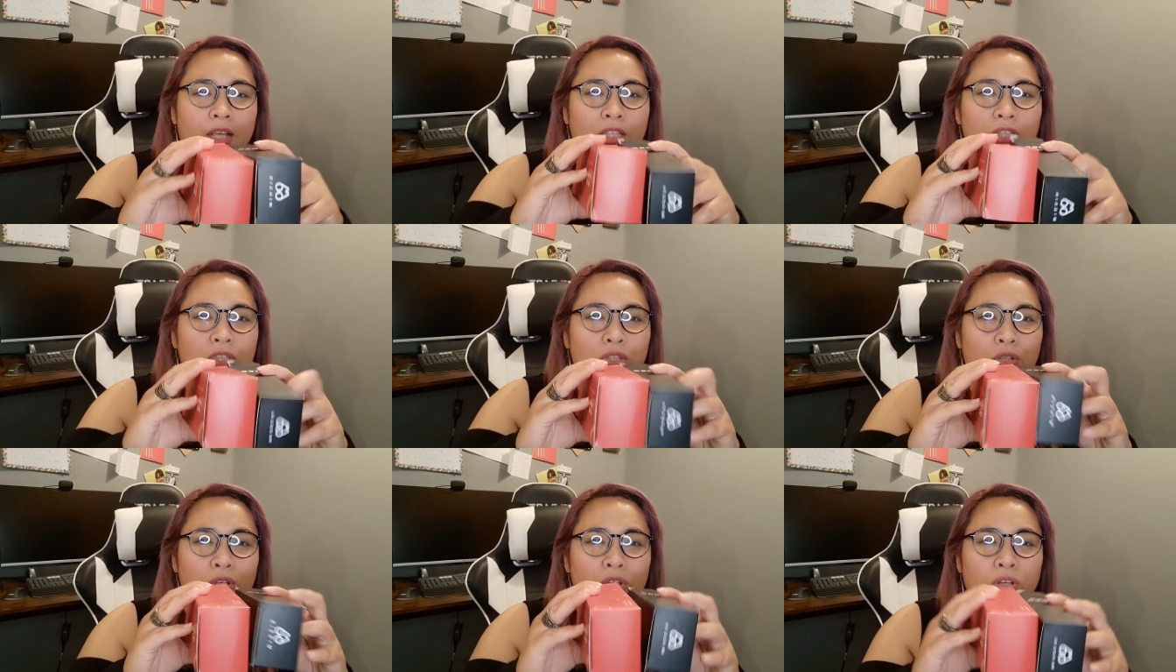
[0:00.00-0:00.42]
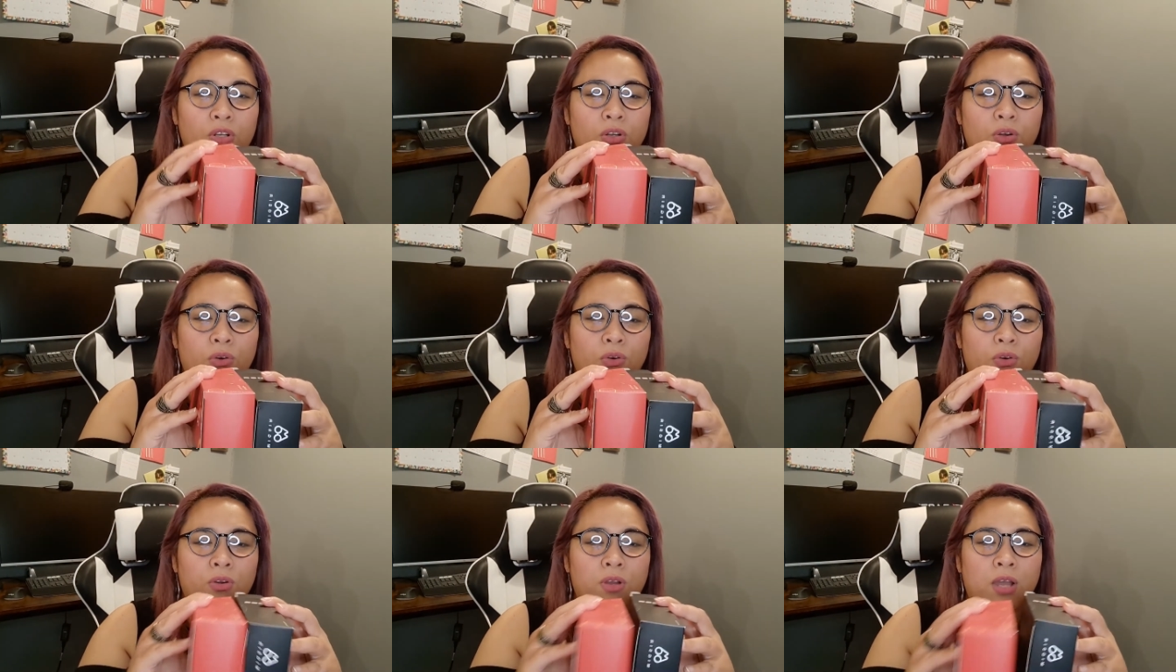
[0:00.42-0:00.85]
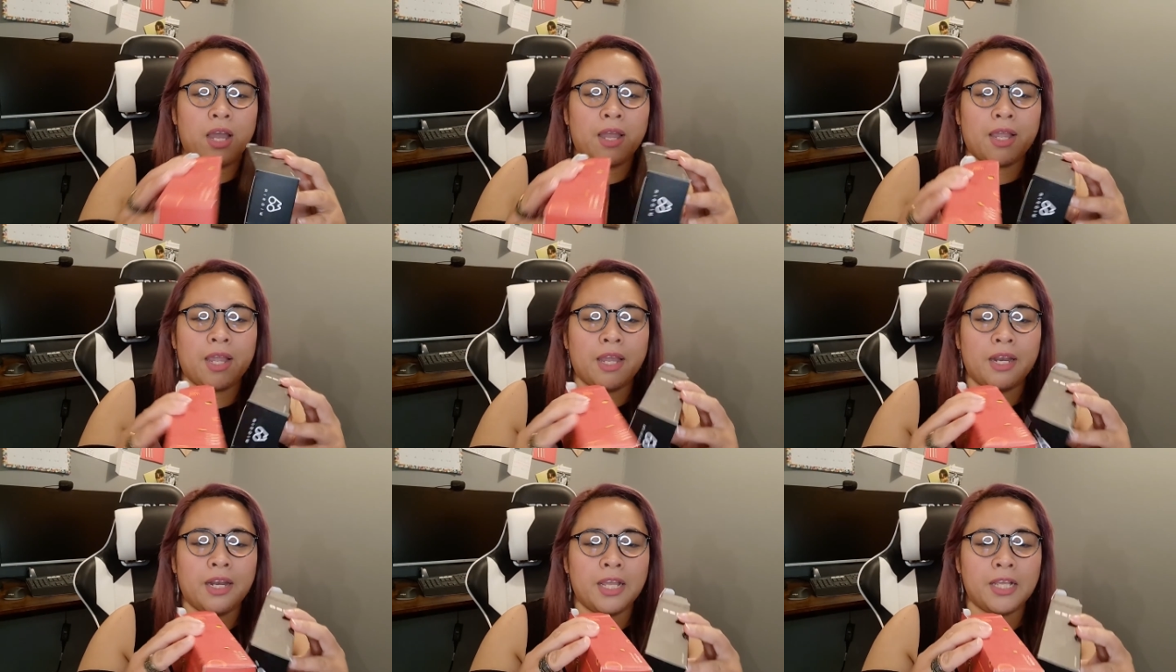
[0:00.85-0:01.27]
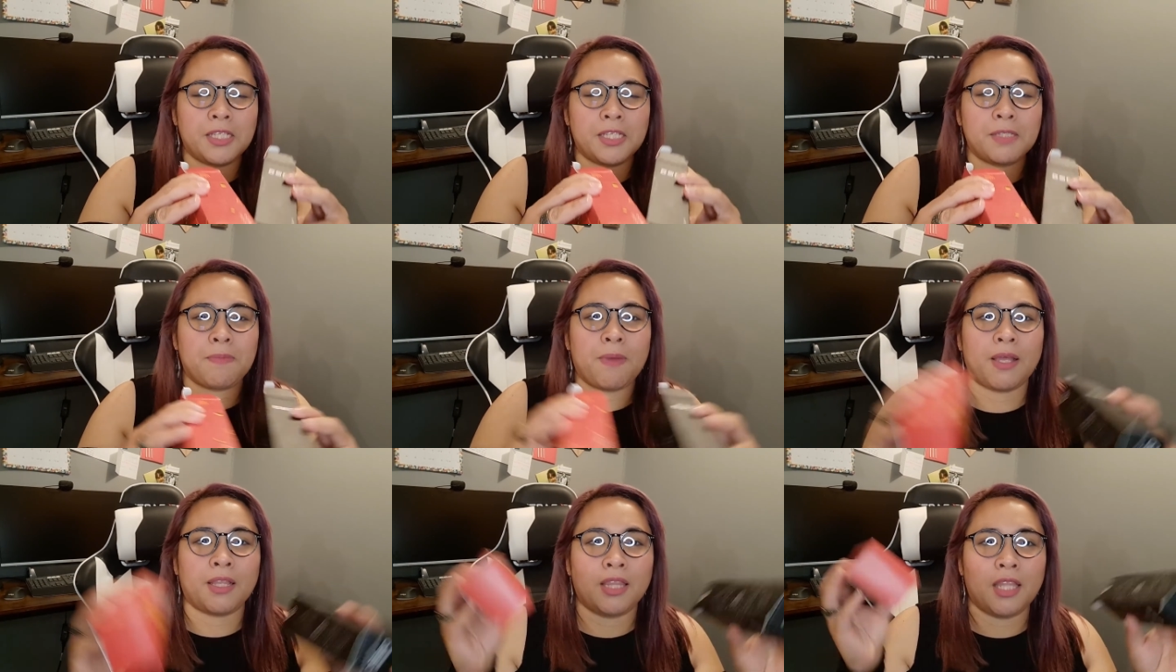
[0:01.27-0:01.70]
so, you know, I kind of
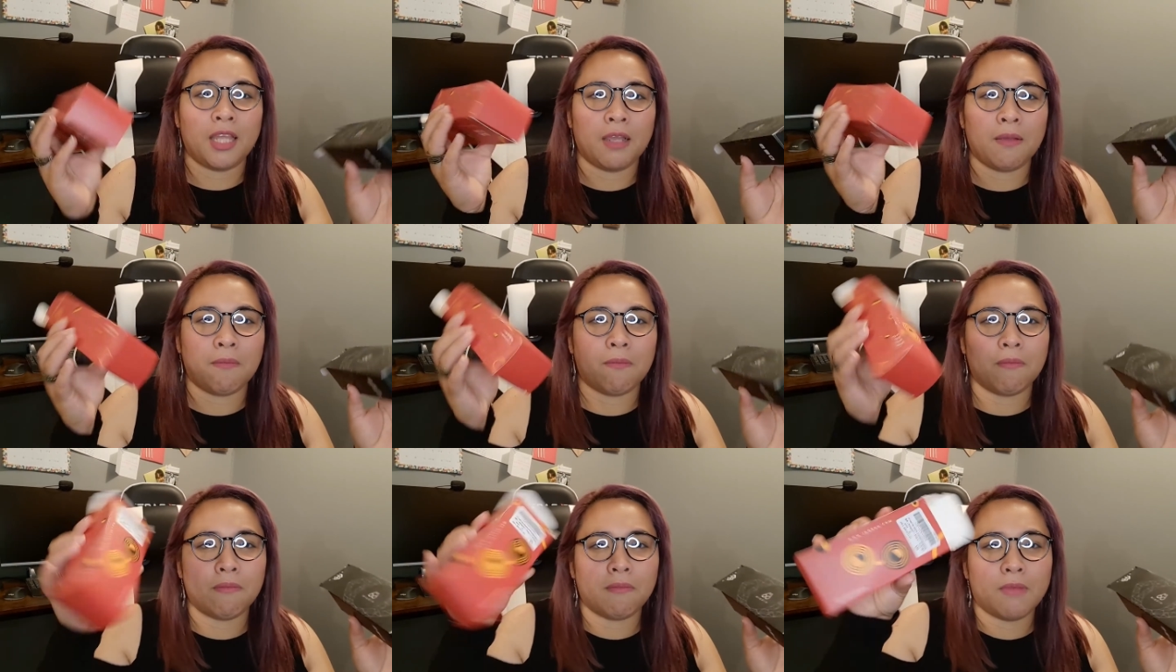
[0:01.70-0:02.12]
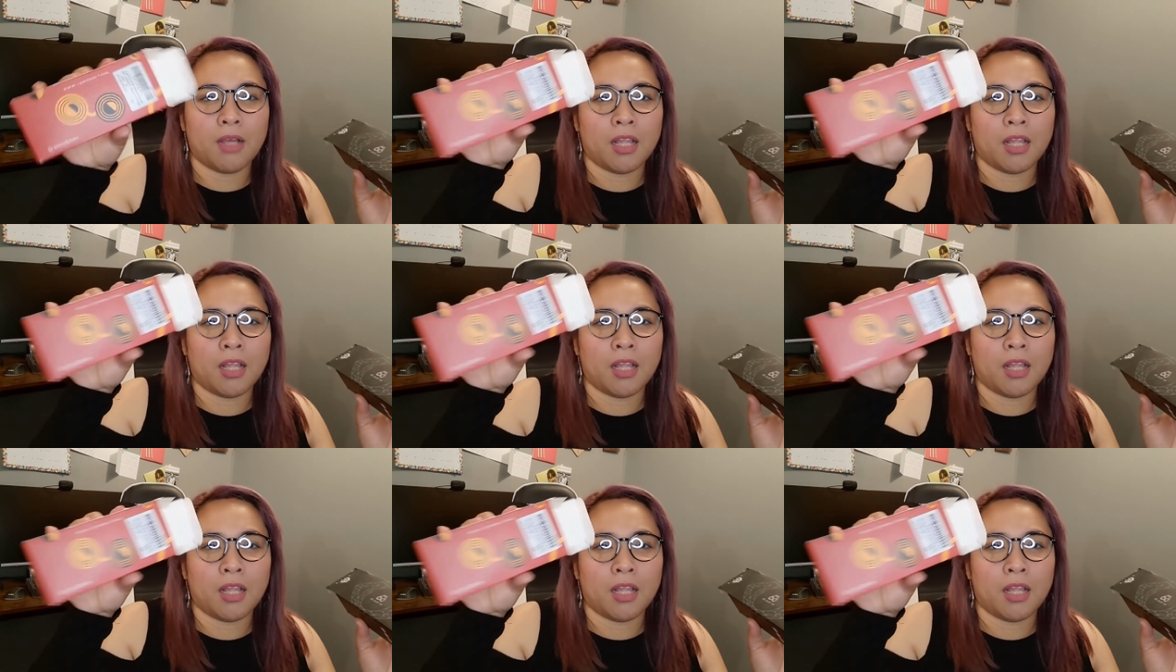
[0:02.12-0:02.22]
expecting